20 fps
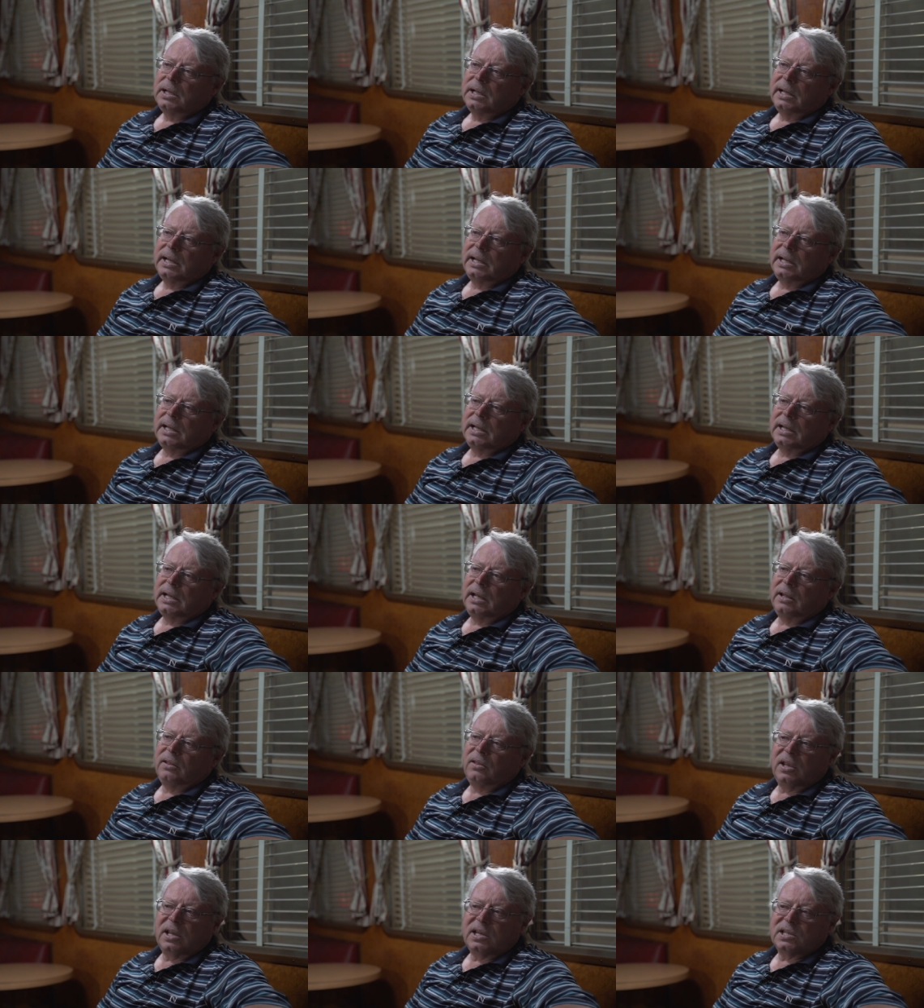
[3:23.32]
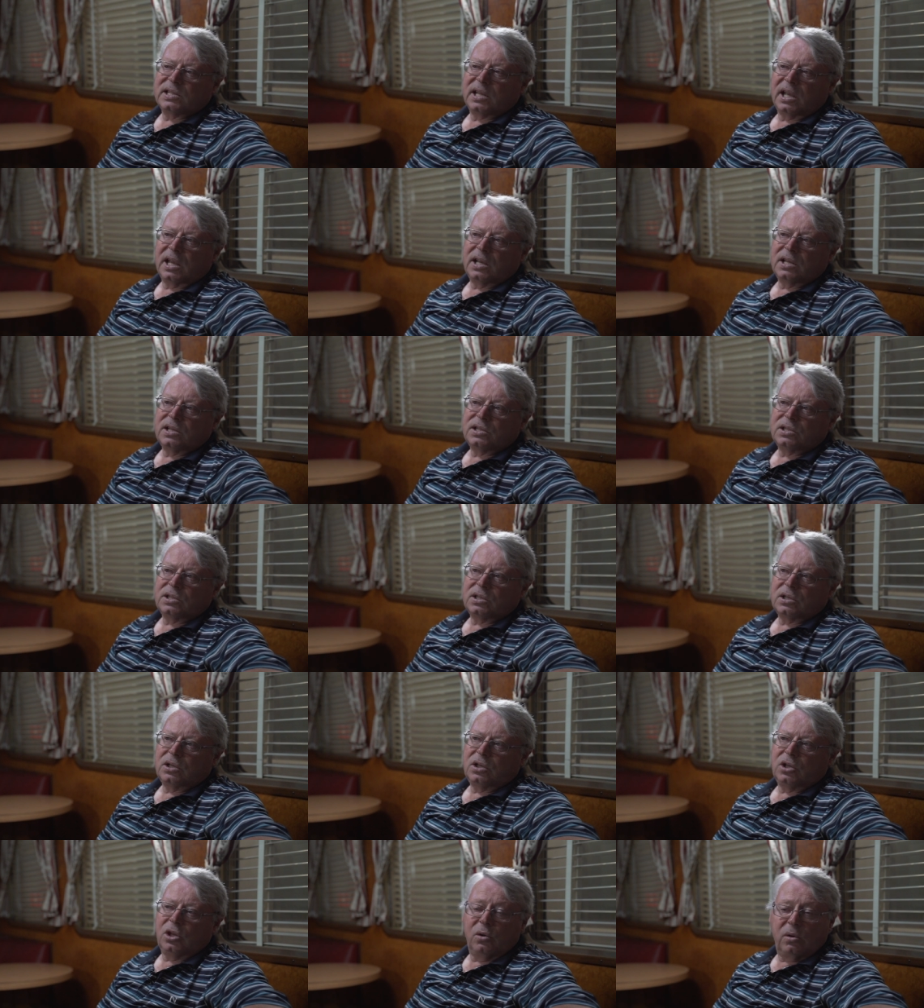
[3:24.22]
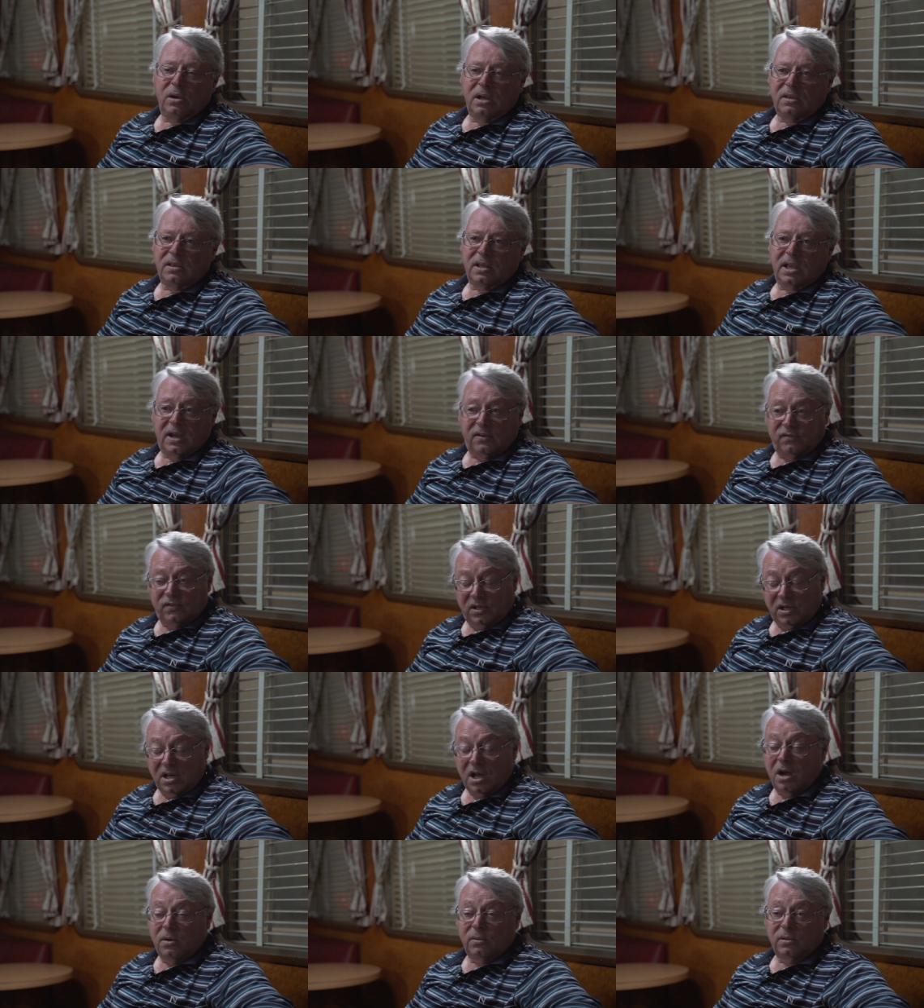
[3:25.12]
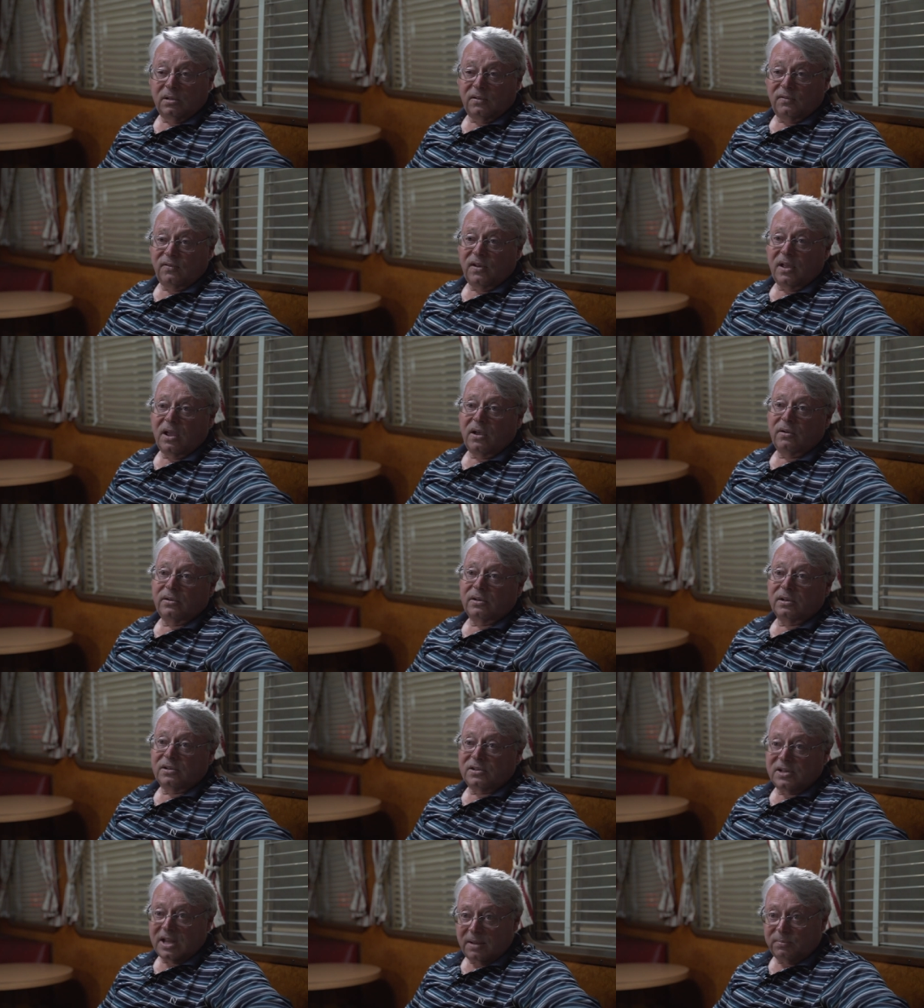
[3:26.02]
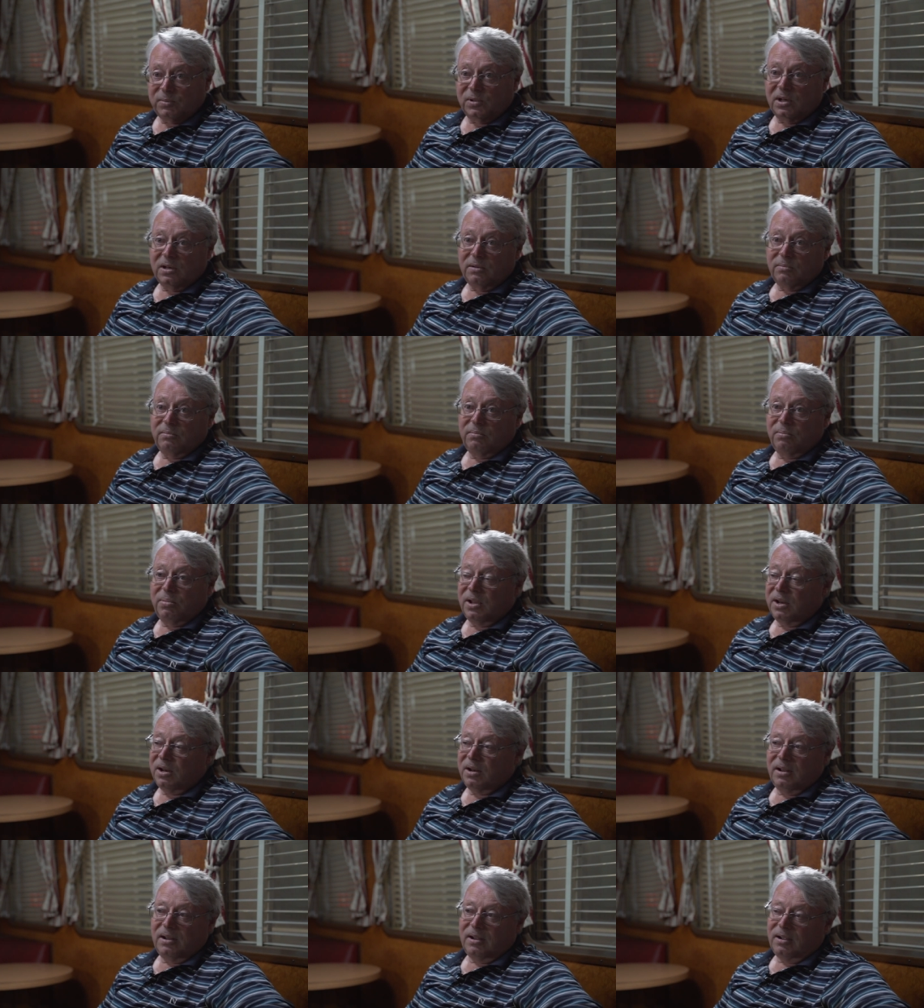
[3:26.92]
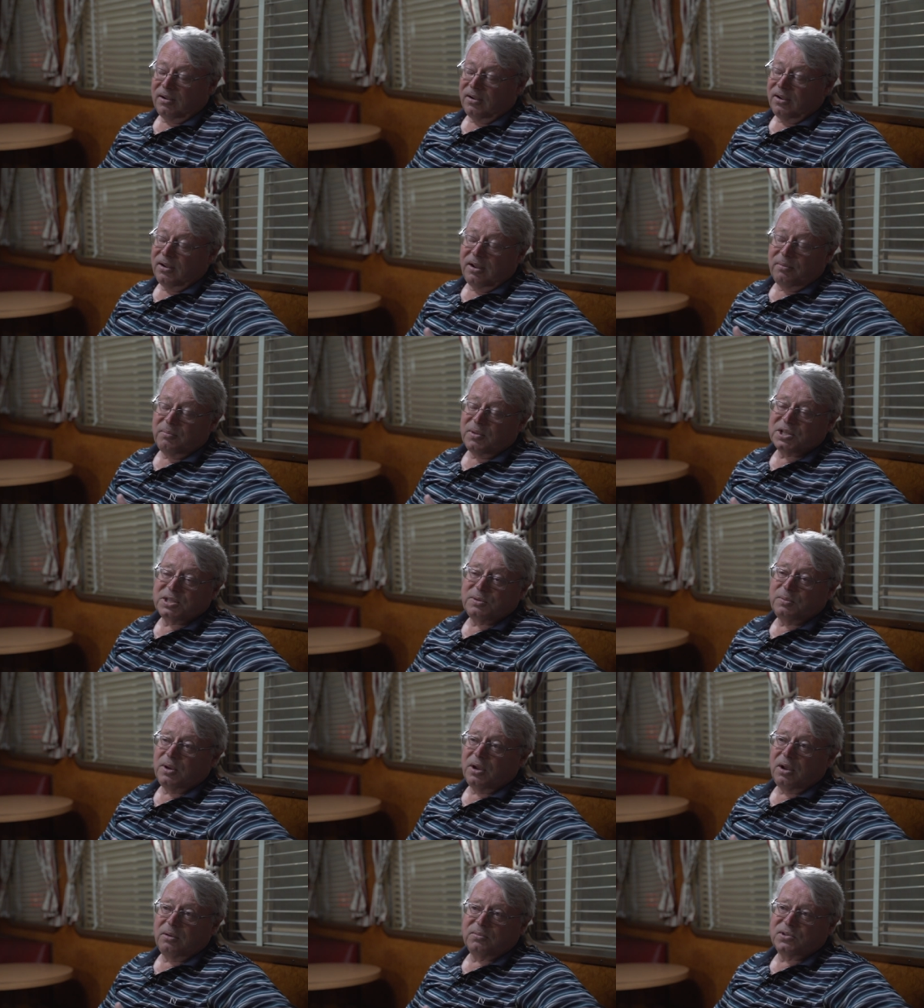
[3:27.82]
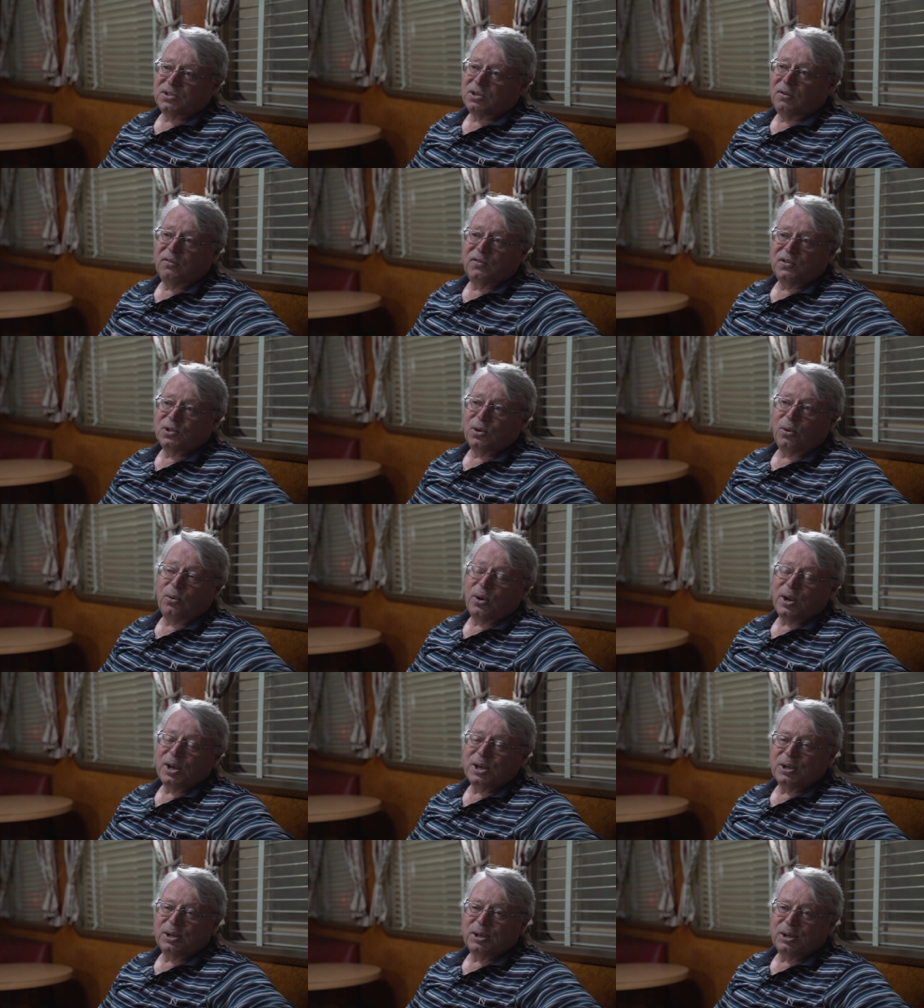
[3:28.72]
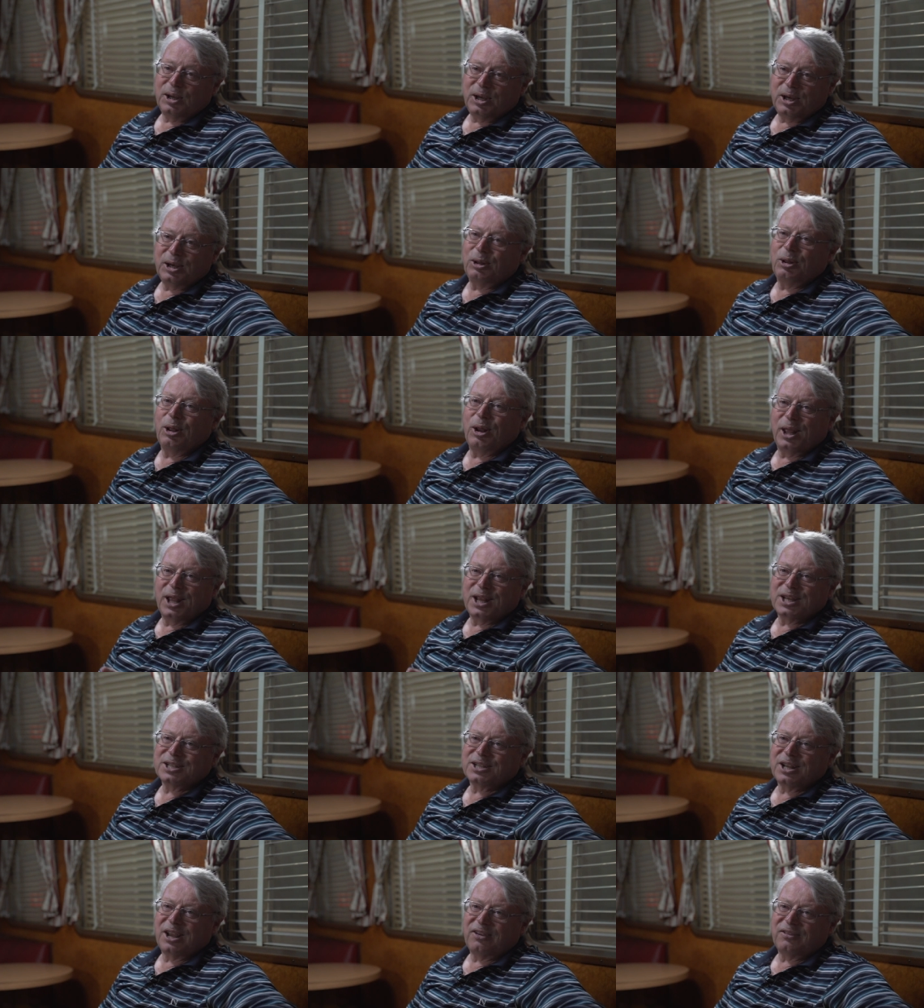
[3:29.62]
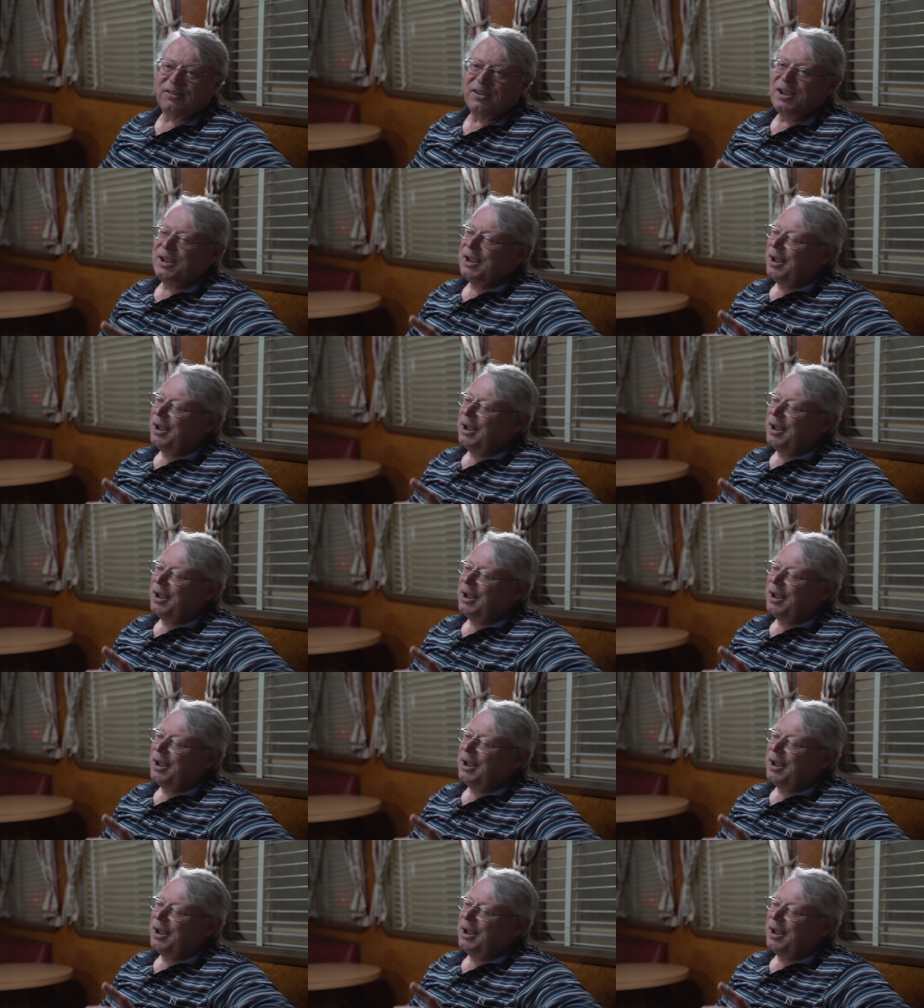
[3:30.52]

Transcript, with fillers: Uh, and these days, you either have to go with the flow and adapt it, but I must admit, I'm self-taught in, in a lot of that stuff.